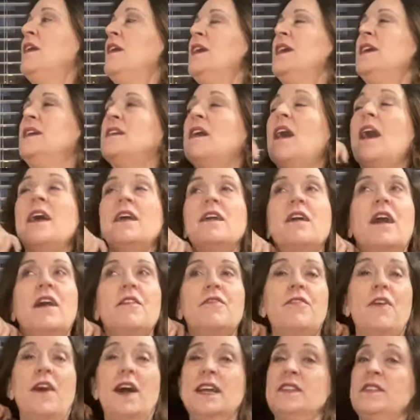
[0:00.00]
it, I, I
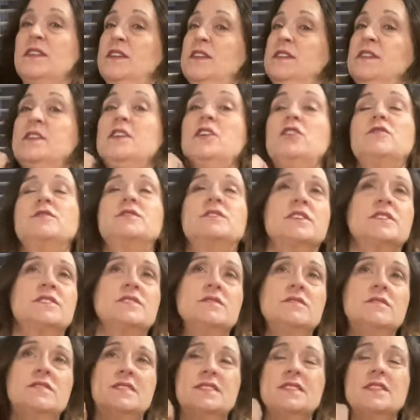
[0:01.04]
find that it, you know,
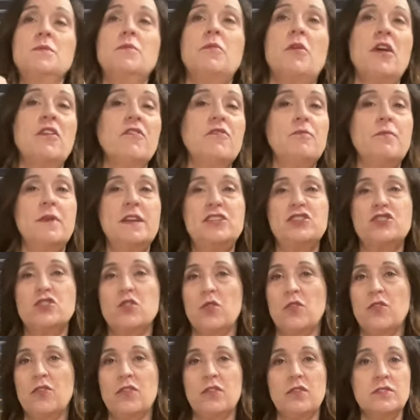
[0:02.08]
doesn't slip off my
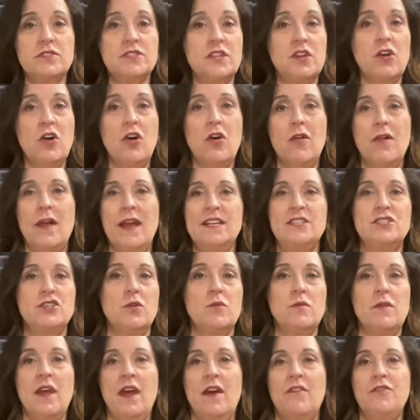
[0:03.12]
shoulders at all. I
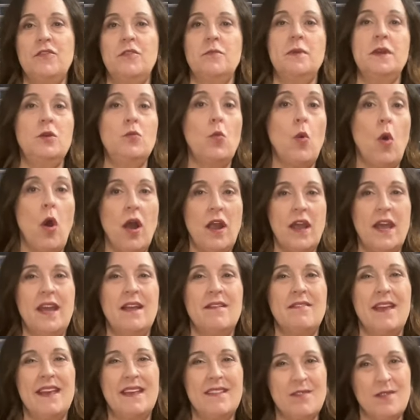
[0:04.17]
don't have to be walking
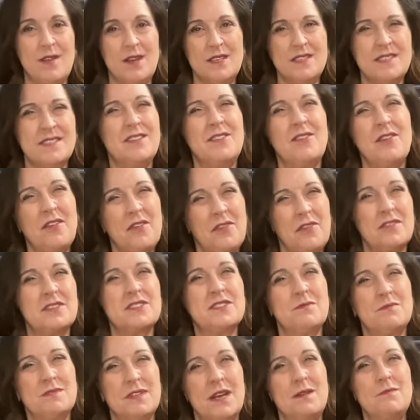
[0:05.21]
like this. You know how there's
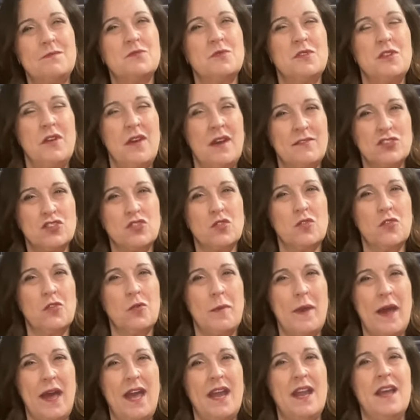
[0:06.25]
sometimes when you have a shoulder
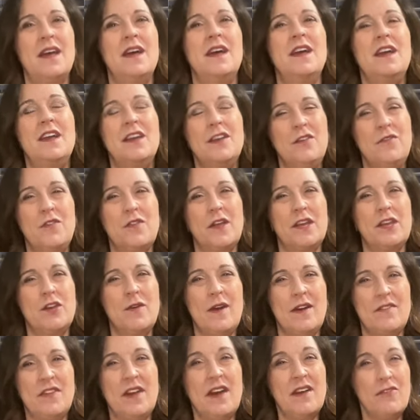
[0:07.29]
bag, you feel like you
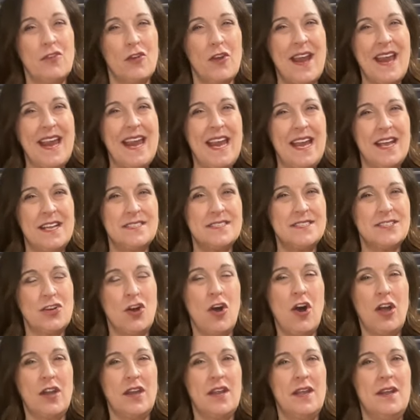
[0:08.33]
have to have your hand
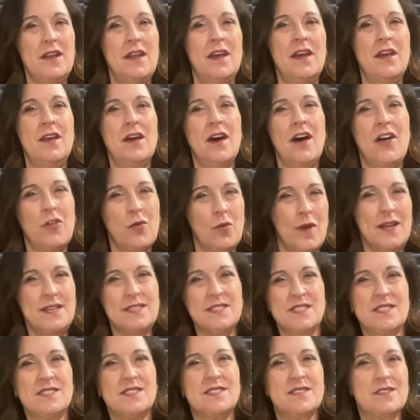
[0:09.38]
on it, otherwise
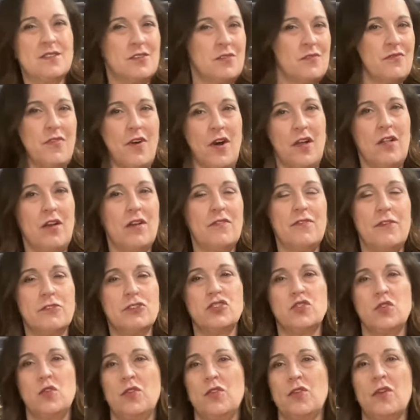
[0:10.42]
it's gonna fall off your
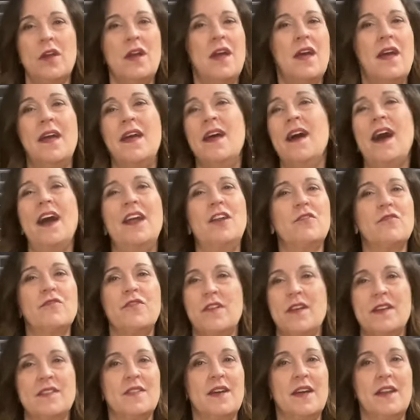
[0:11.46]
shoulder. I don't
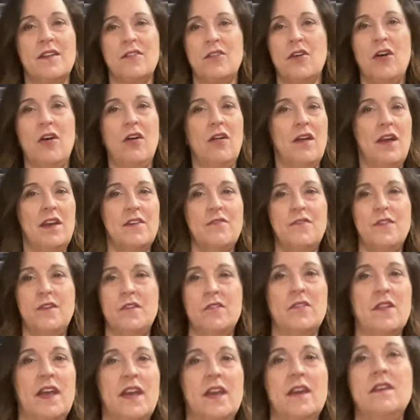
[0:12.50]
feel like that at all. I feel
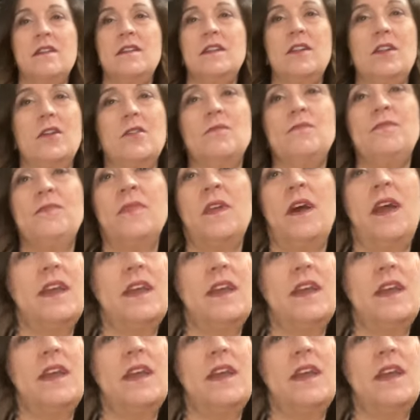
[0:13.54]
like, you know, I